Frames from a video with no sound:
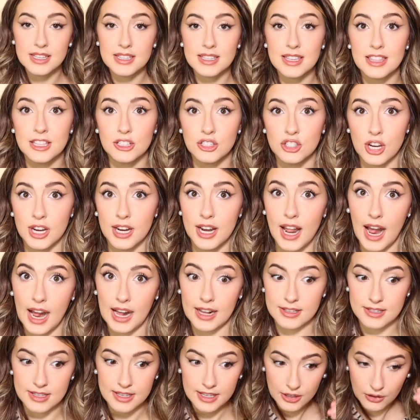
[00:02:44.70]
is in the shade
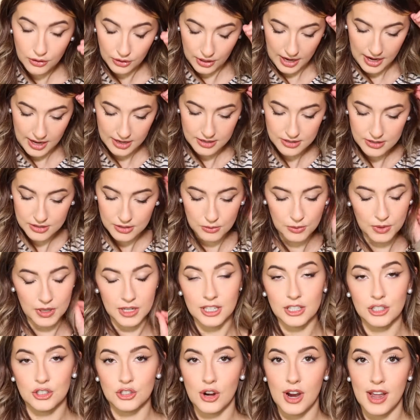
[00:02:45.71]
Icy Gray, so we're
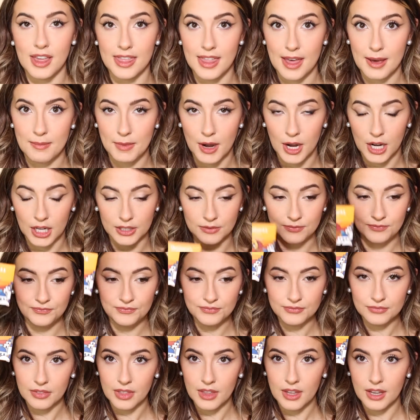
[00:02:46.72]
gonna try them on.
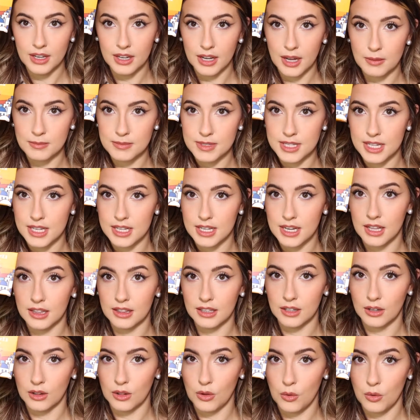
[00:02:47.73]
Comes in a
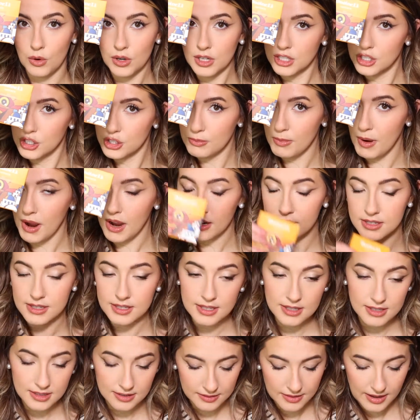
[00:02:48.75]
little orange
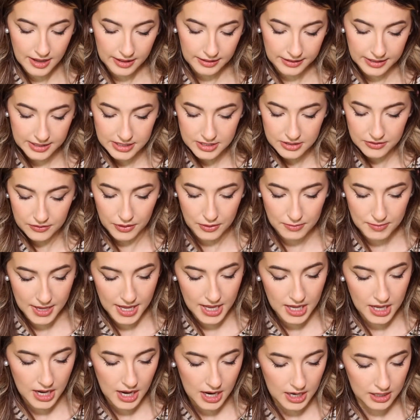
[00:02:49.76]
box, at least for
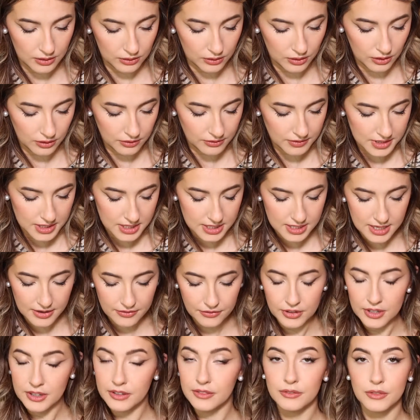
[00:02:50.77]
me. I don't know if it's
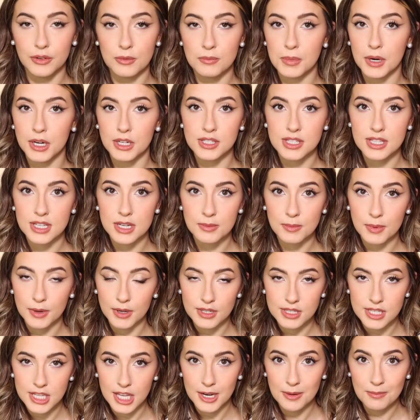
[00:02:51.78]
different from person to
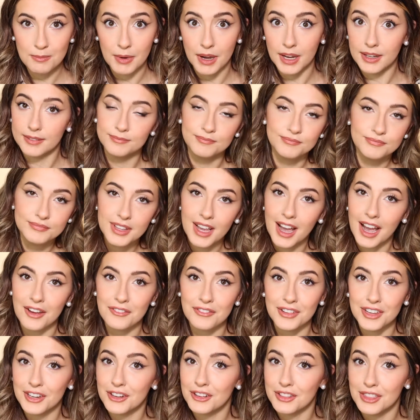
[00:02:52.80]
person, but I
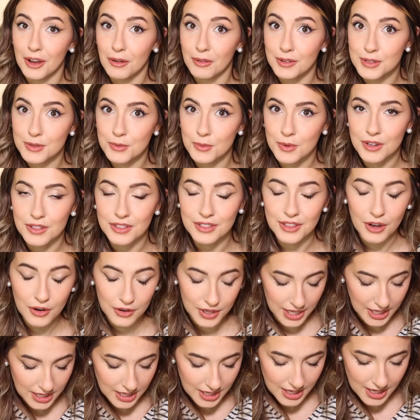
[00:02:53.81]
figured that was worth
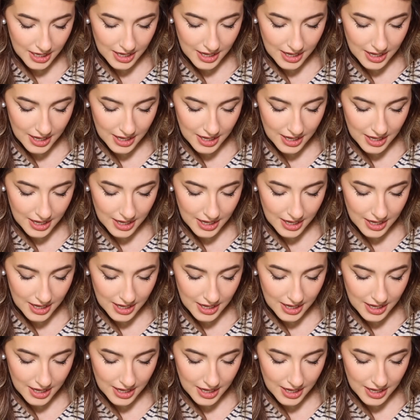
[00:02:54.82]
noting.